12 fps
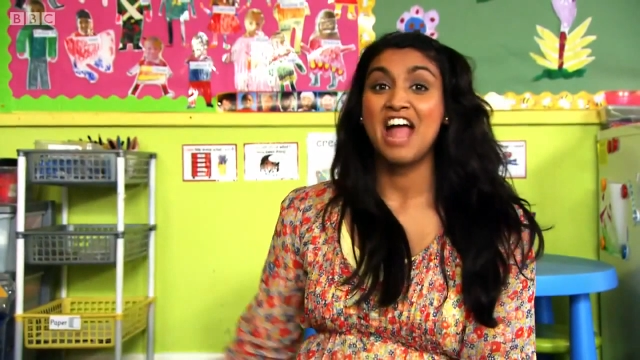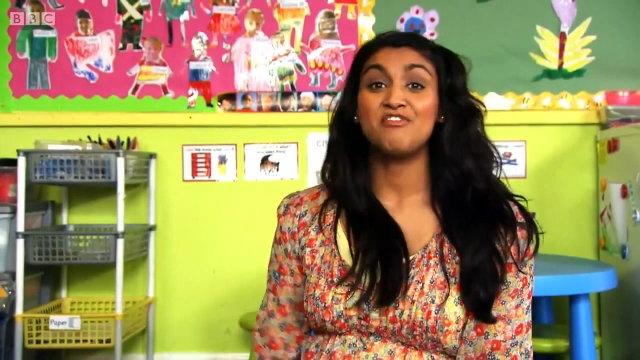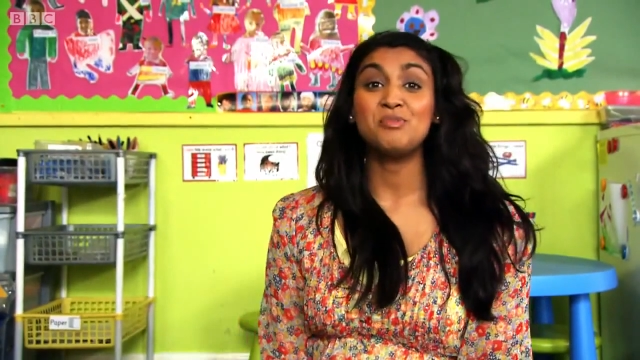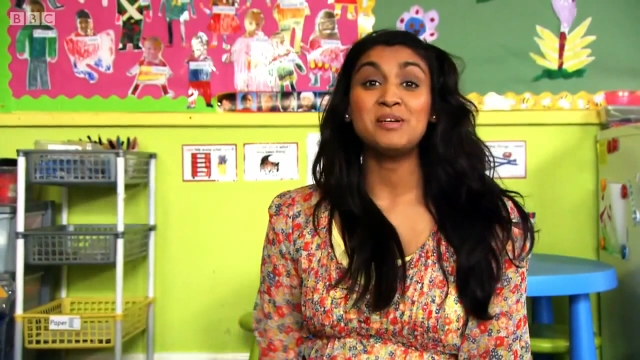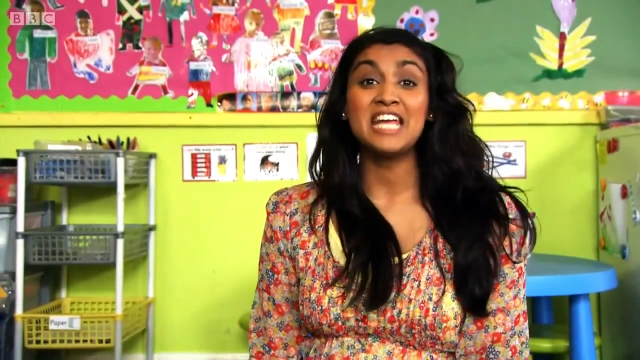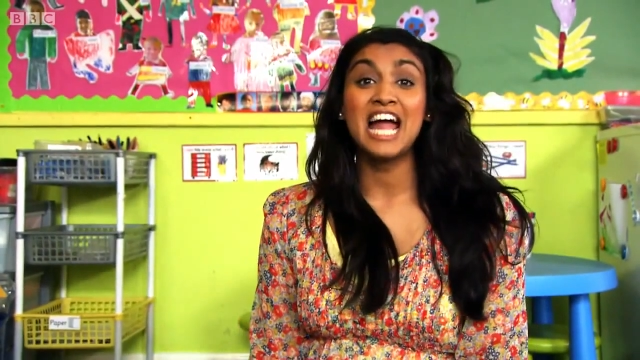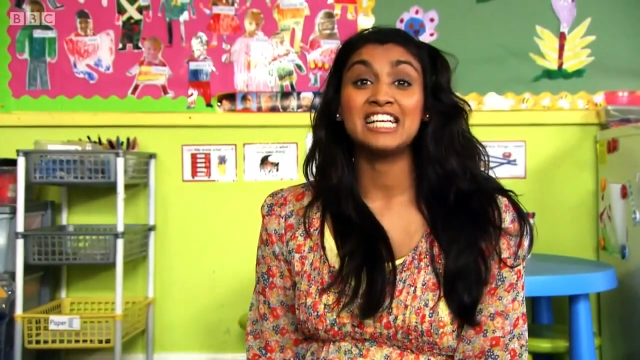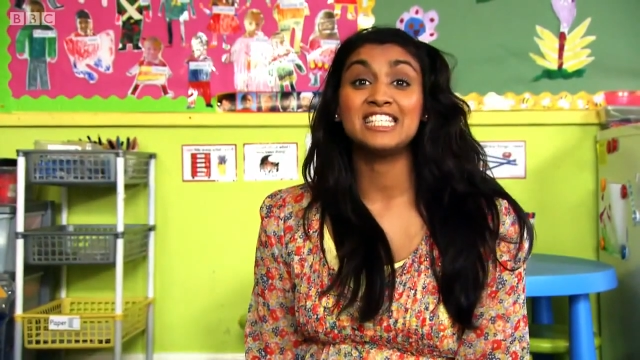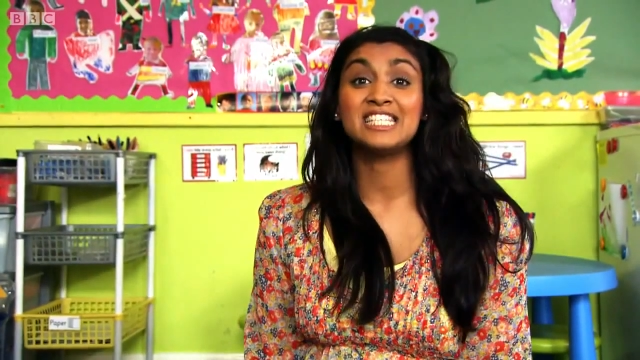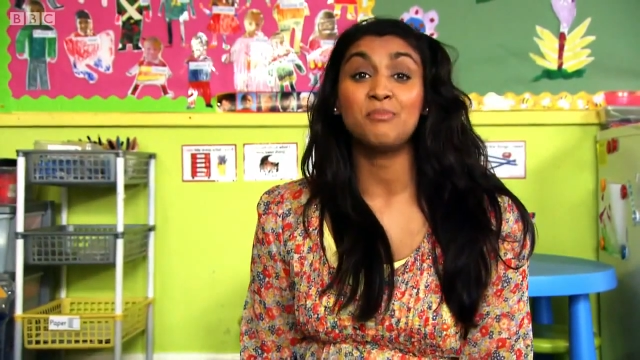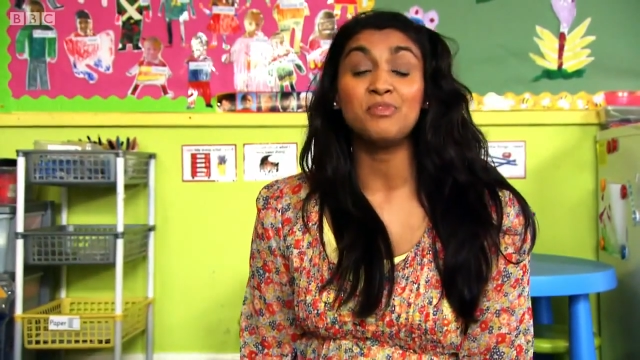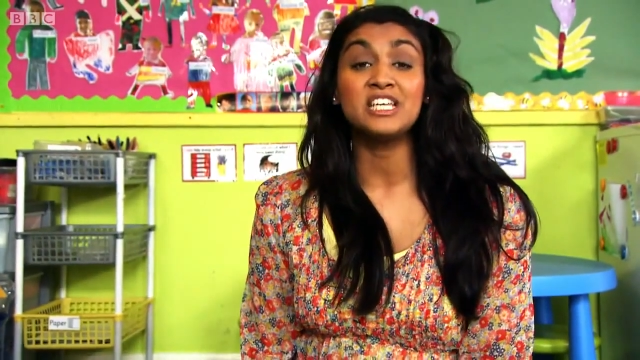Everybody has
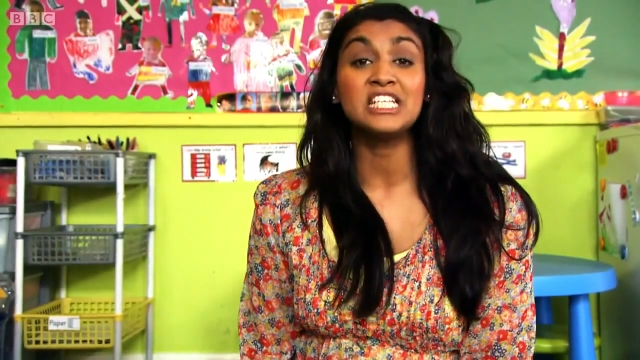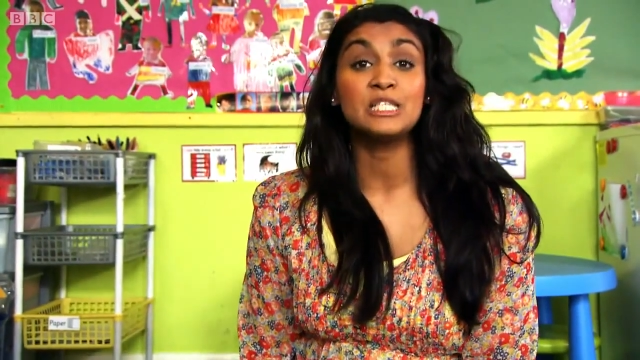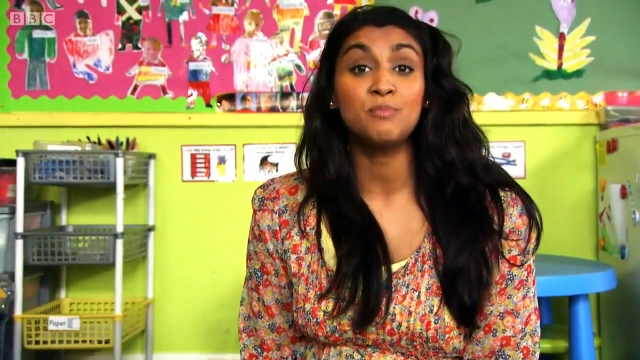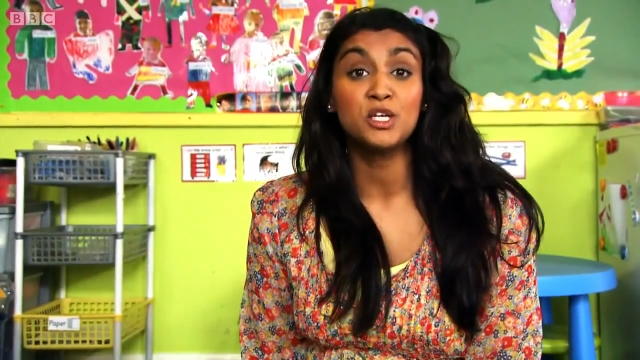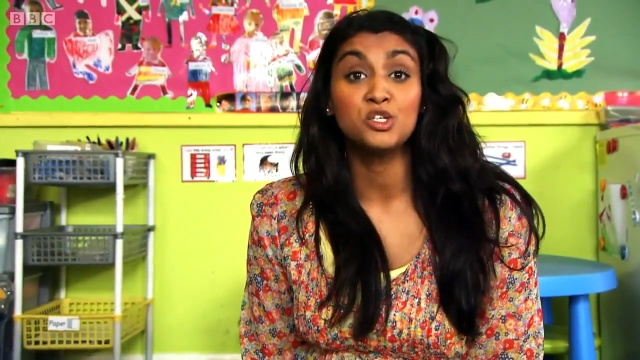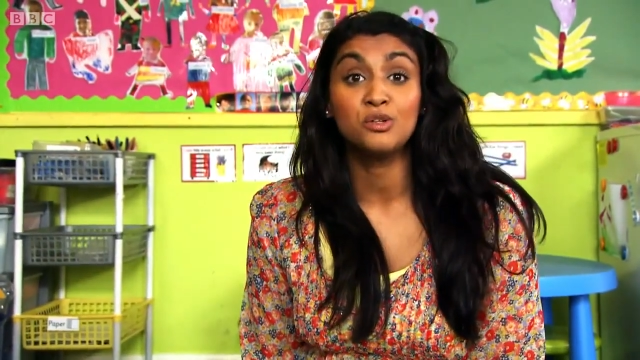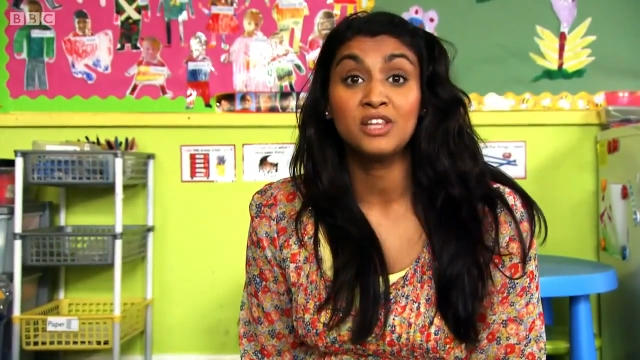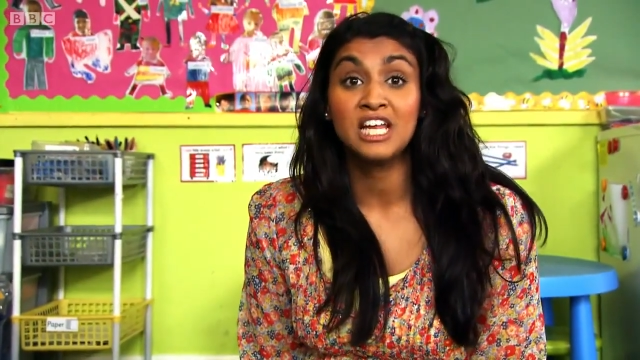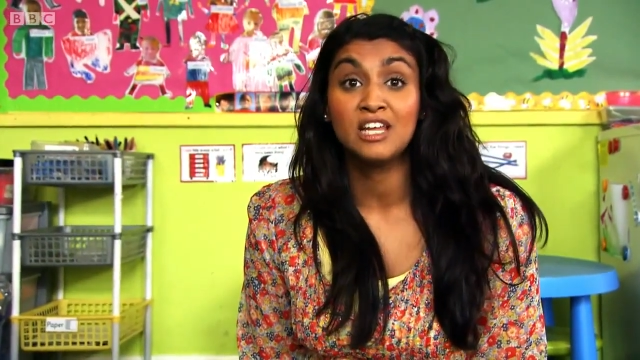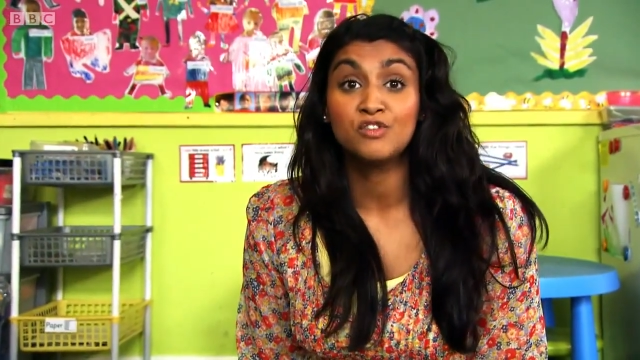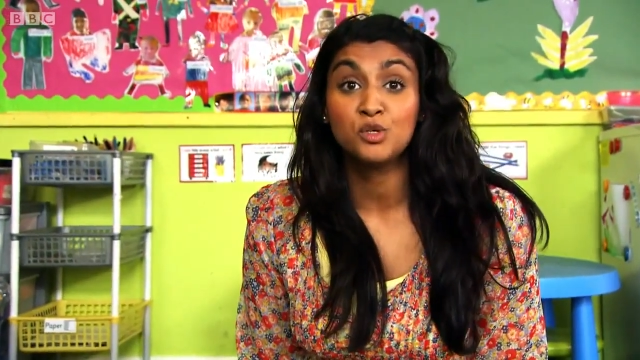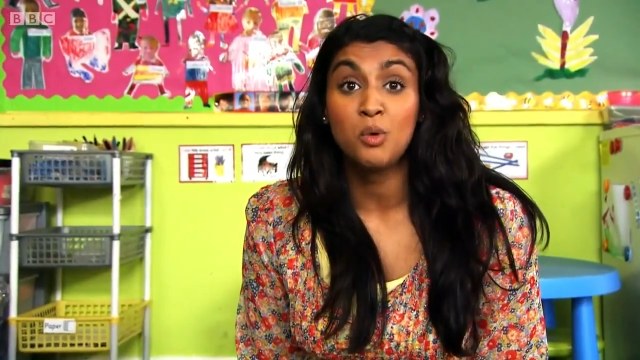something special they
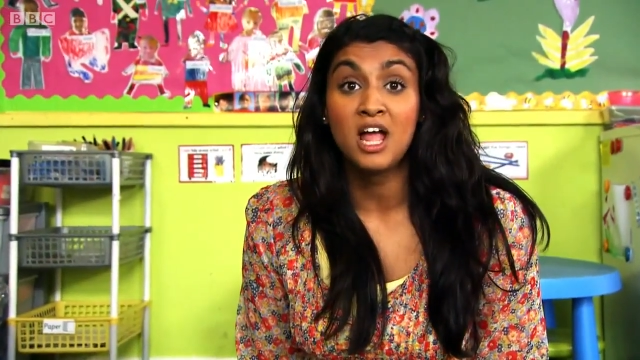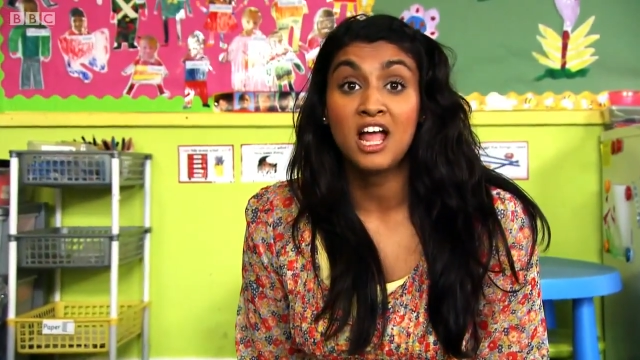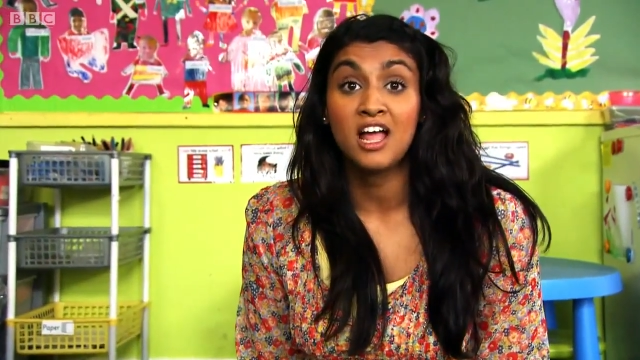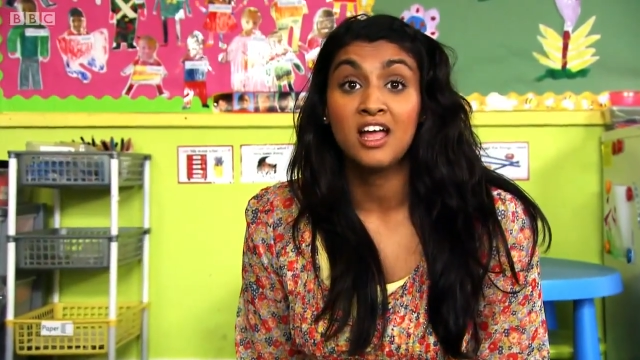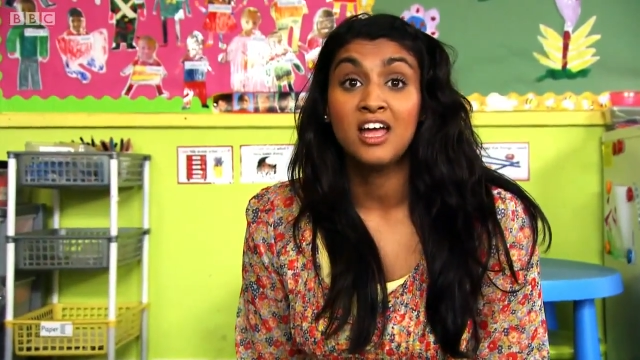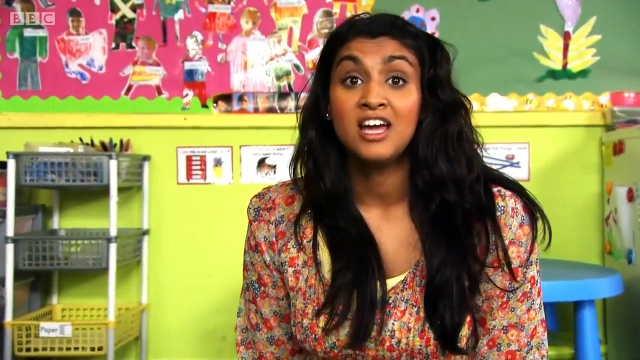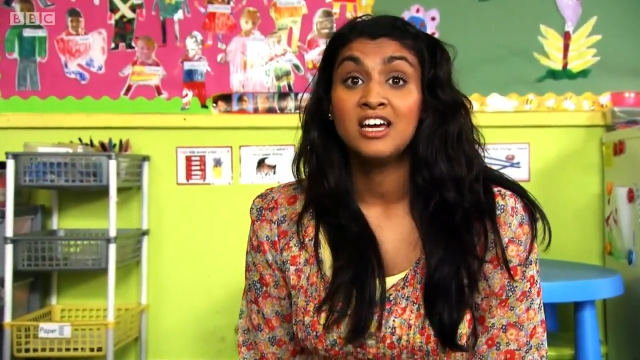love to wear.